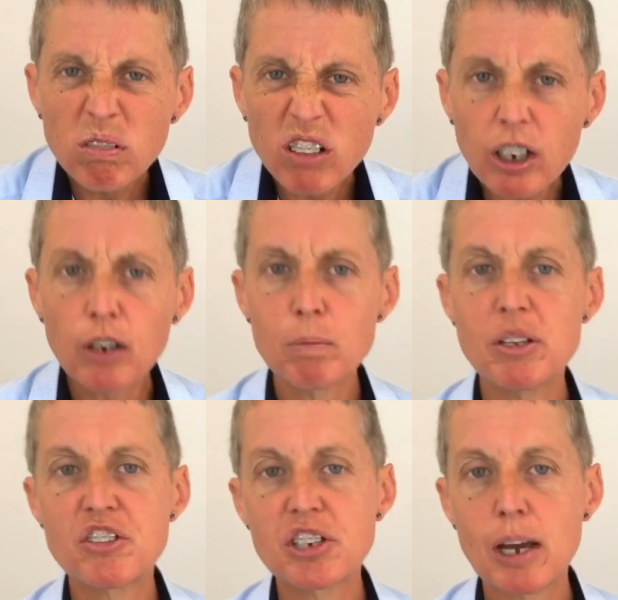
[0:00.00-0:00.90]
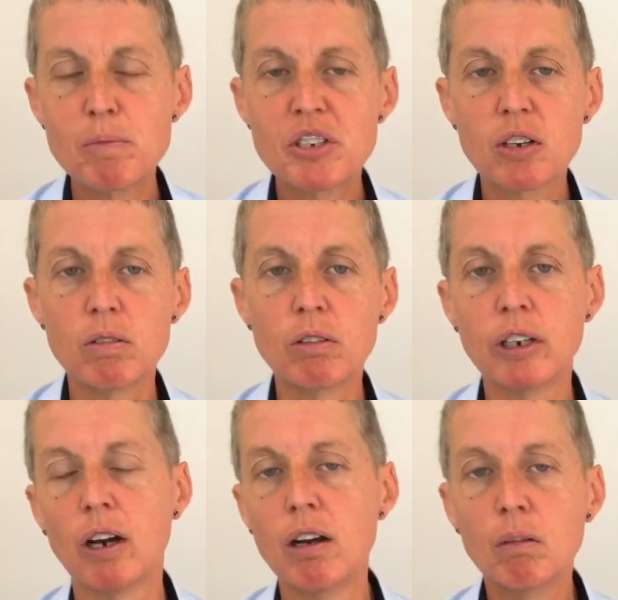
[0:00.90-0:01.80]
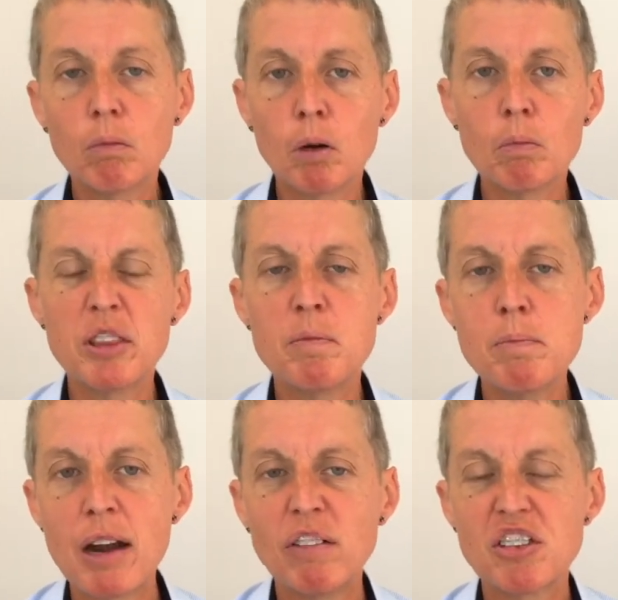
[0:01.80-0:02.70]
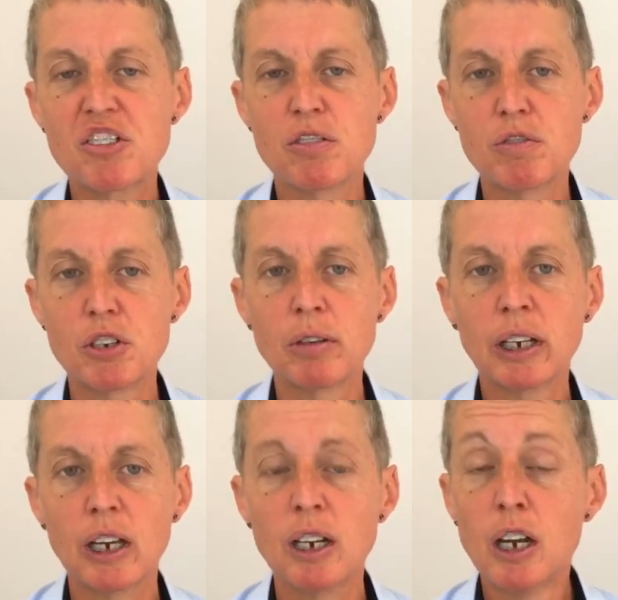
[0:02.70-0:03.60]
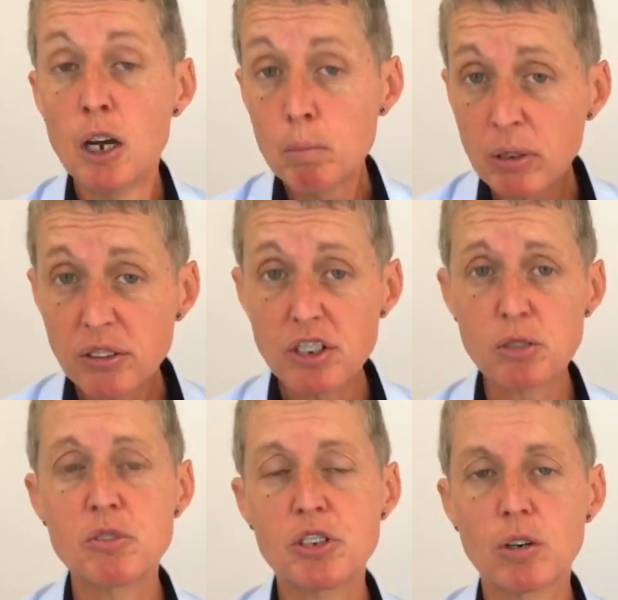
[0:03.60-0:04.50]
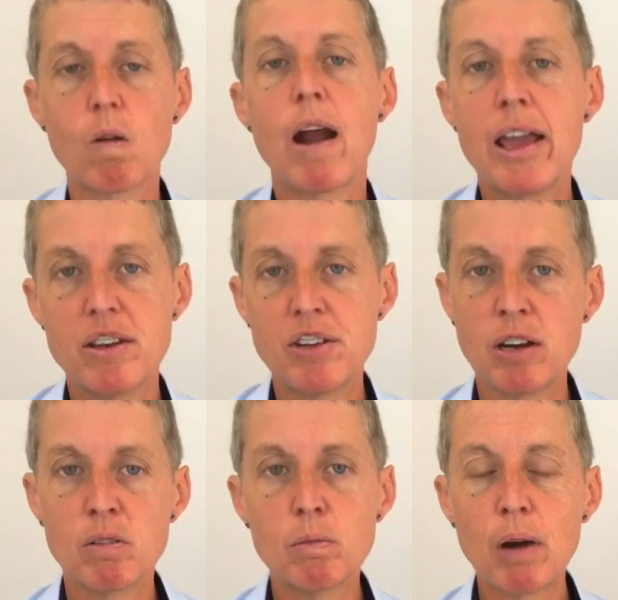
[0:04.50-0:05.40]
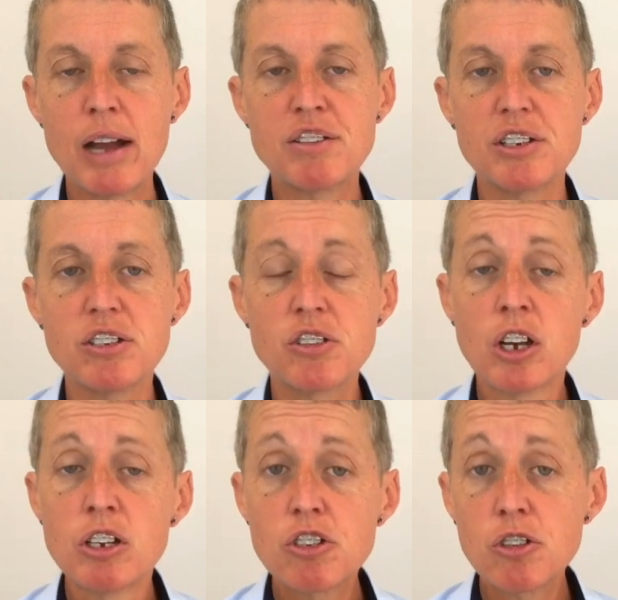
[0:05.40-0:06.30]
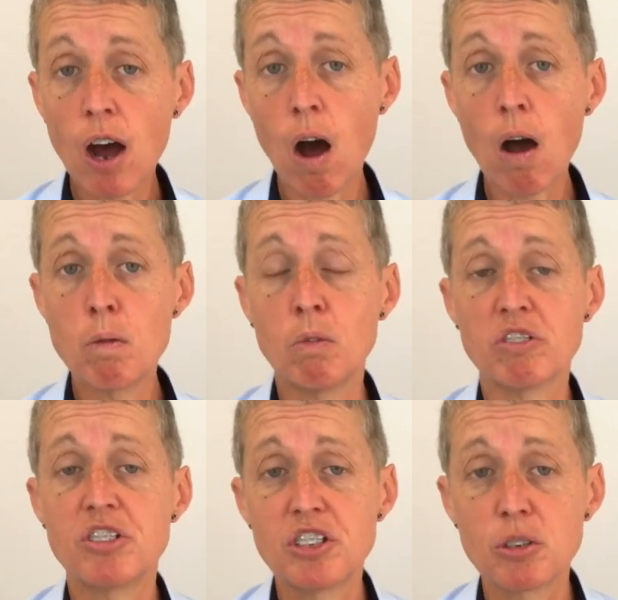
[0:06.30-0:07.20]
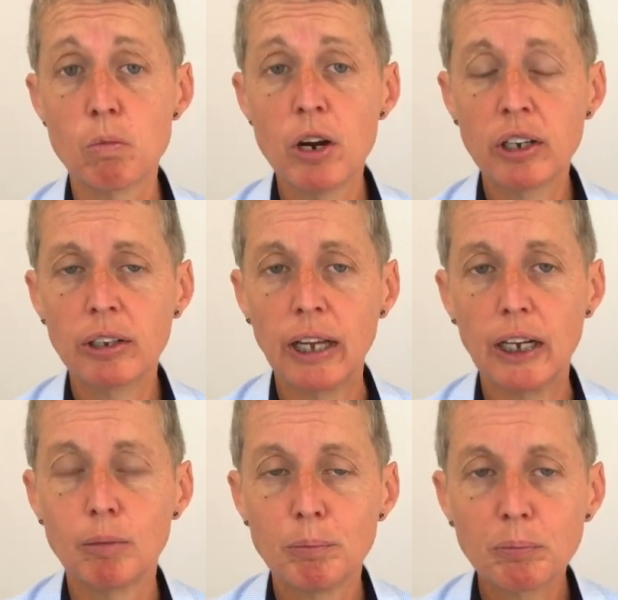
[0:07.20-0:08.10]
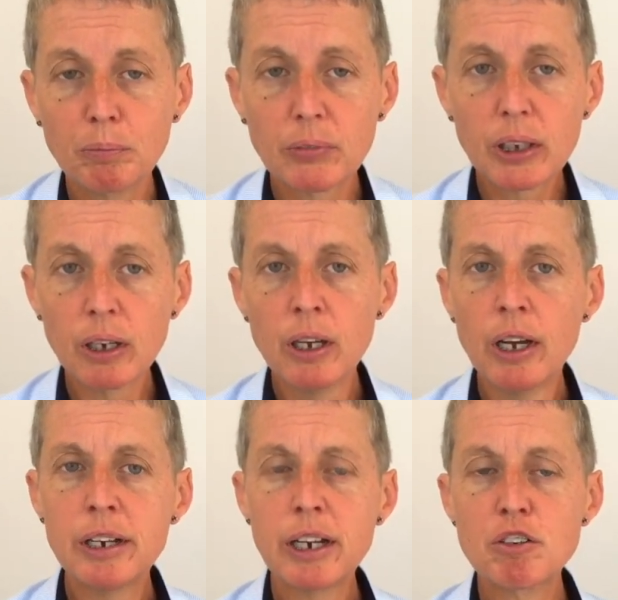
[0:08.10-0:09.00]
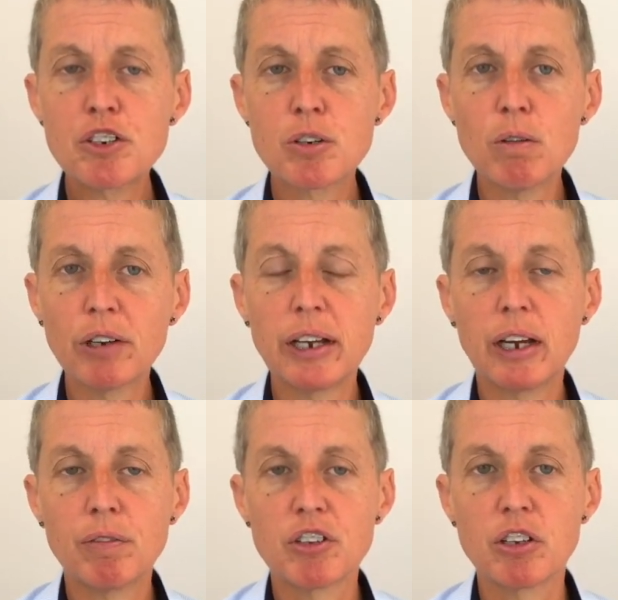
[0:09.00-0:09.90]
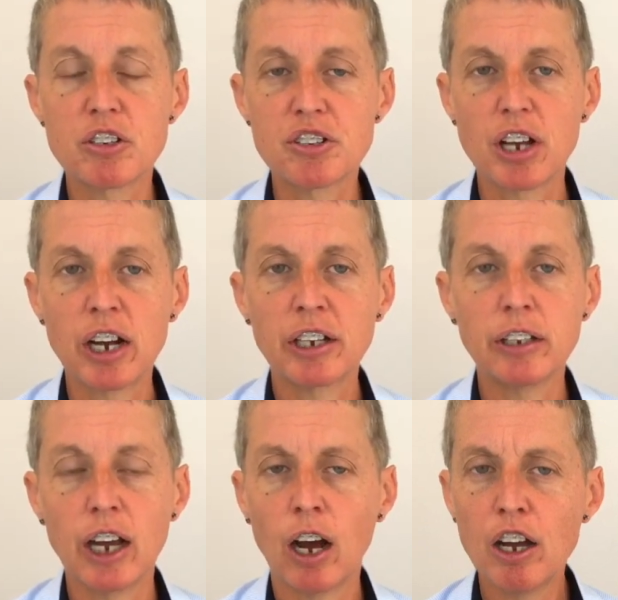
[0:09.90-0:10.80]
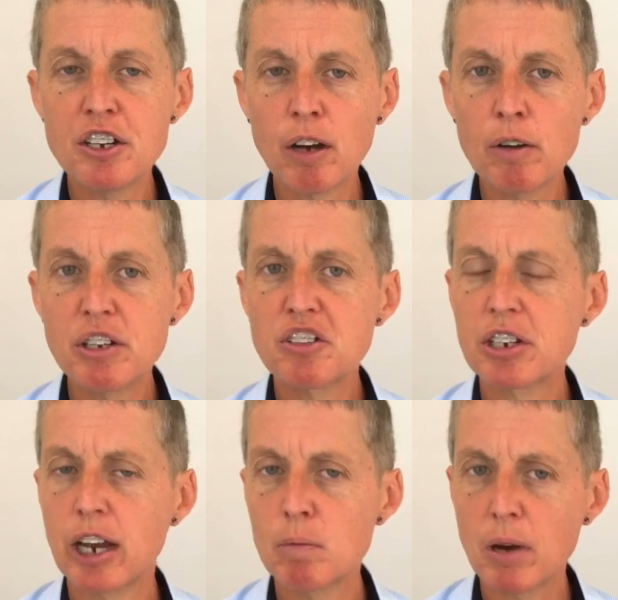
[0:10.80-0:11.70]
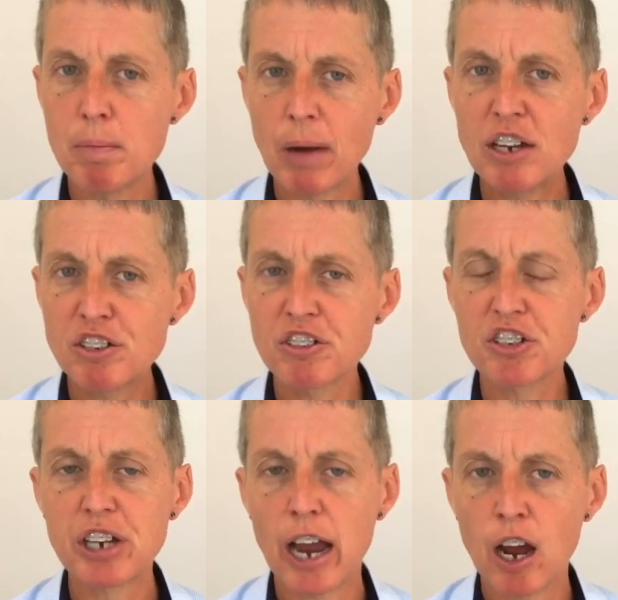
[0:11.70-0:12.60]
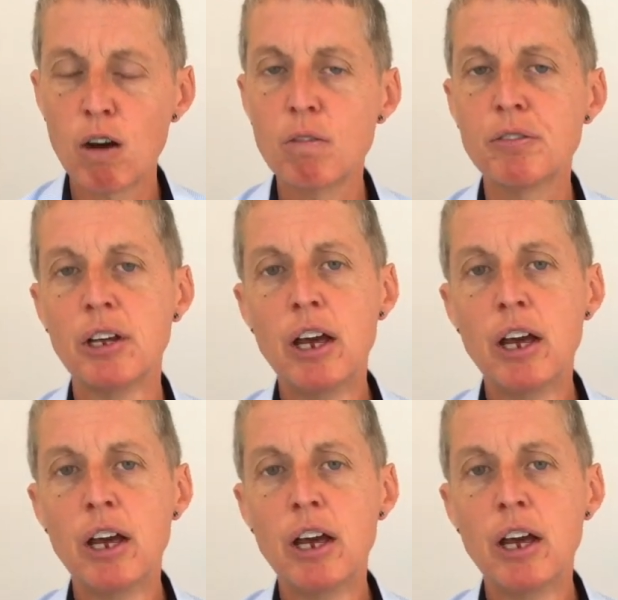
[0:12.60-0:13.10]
a little bit skeptical, what were the merits of doing it? But this was a great dental practice, so I wanted to work there. Now, shortly after starting there, I noticed how my patients' health,